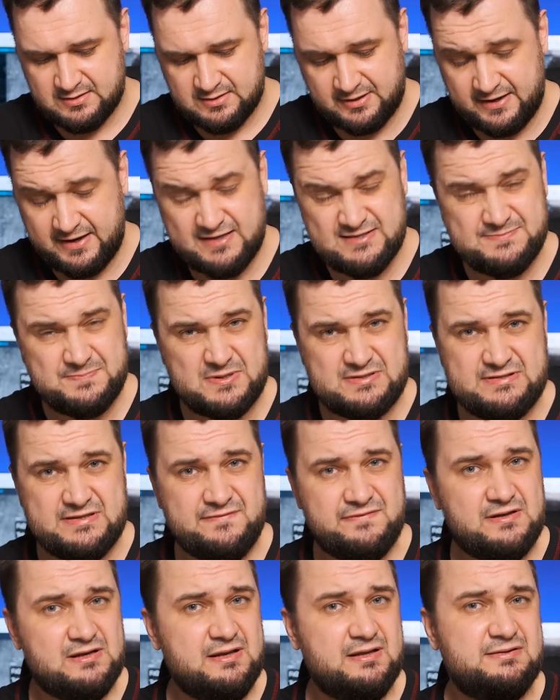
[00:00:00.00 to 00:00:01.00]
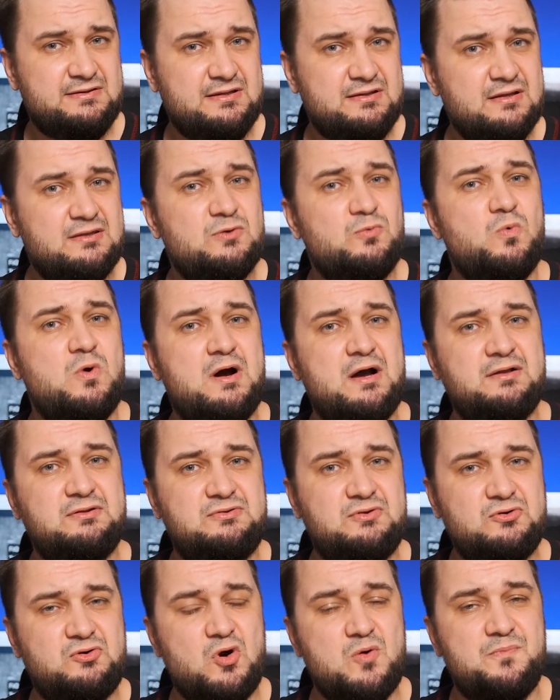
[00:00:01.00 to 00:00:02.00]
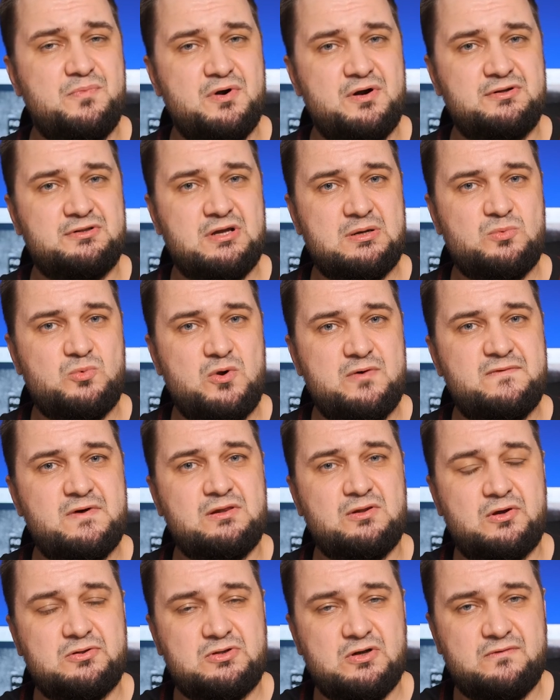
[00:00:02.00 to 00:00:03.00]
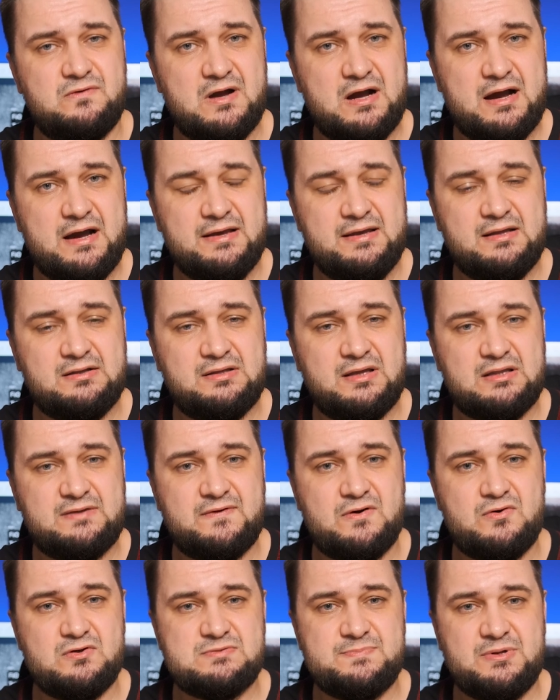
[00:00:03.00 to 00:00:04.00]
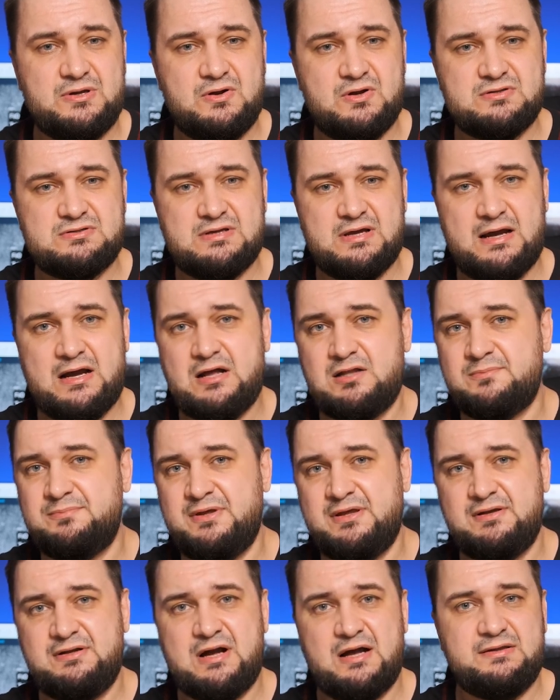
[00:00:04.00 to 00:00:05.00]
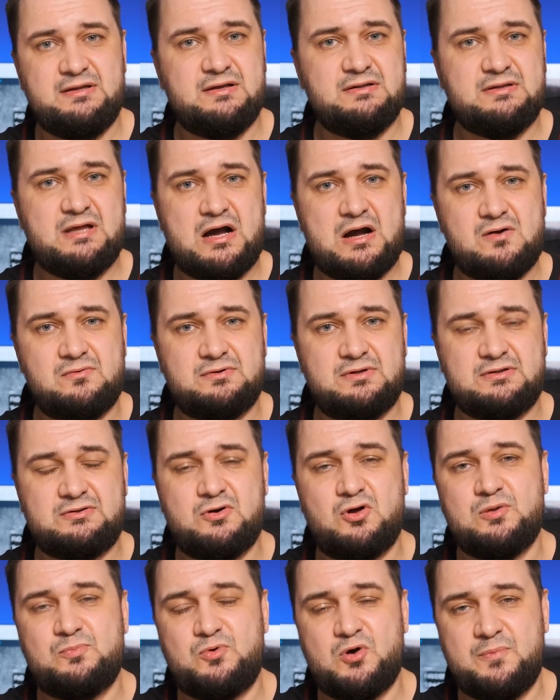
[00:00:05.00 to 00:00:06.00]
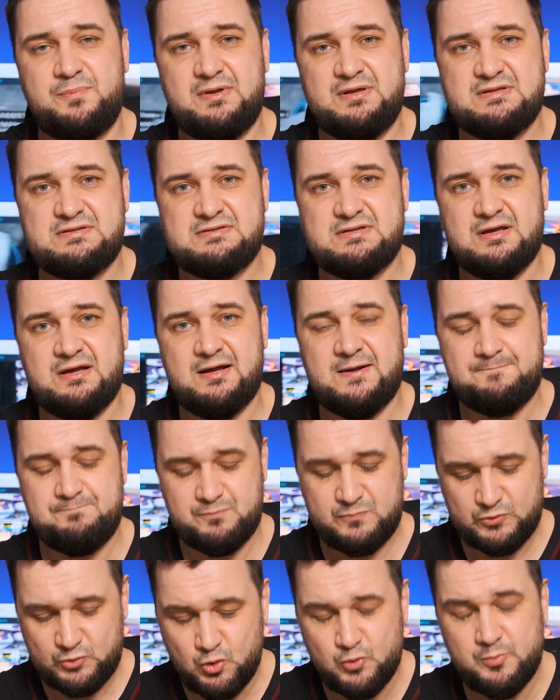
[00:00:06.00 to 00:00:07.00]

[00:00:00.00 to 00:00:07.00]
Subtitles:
I specifically didn't want to compare them with a lot of high-end headphones because I'll be cutting down the tall poppies, too